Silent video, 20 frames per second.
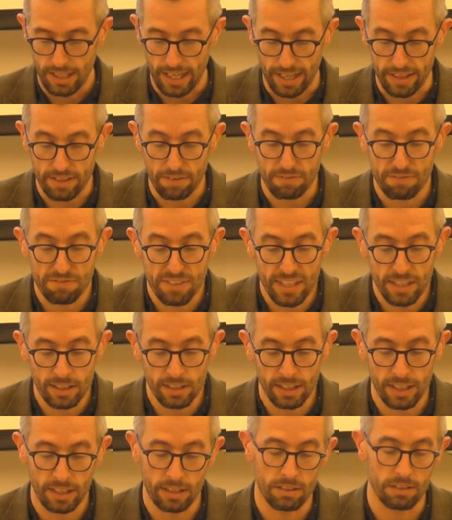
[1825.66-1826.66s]
and the
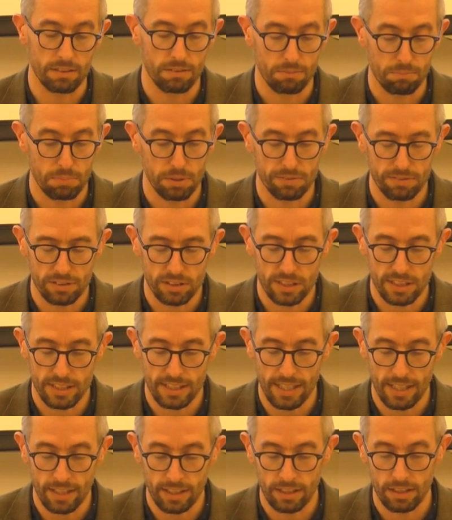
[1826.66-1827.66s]
feeling,
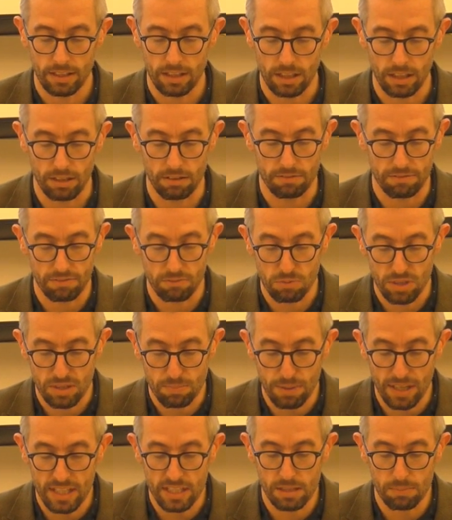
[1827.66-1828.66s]
Bewusstsein, of
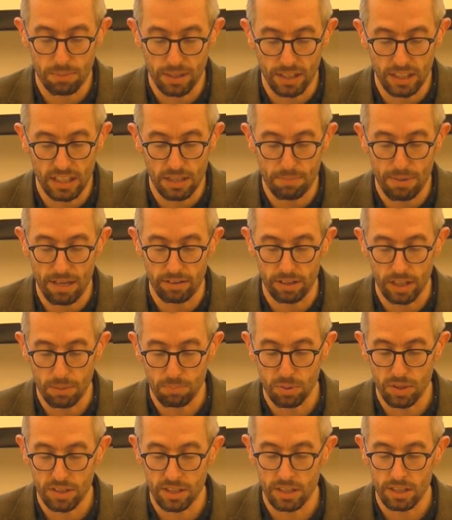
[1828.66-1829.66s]
responsibility bound
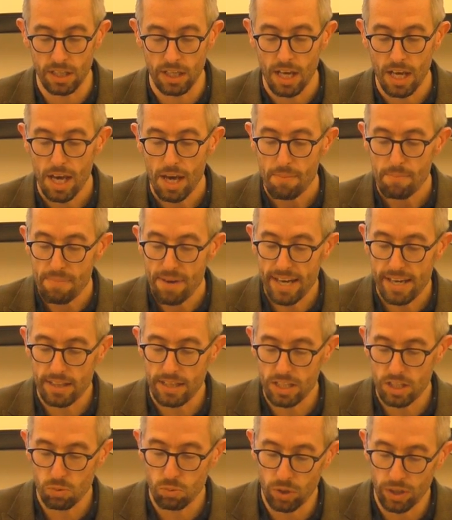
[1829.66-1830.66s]
up with it,
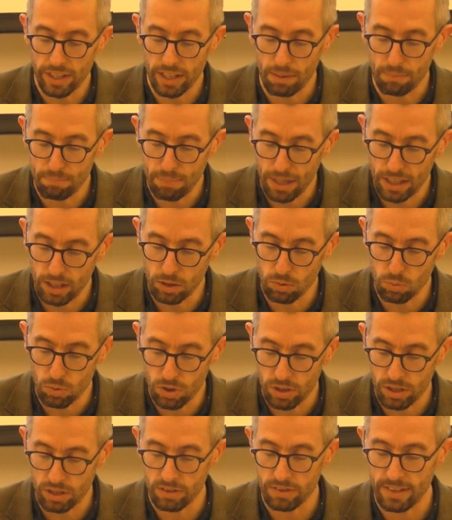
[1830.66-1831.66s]
make this one a better
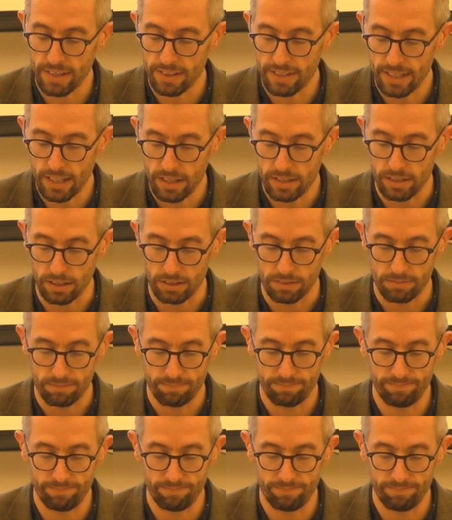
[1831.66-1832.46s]
worker than the other.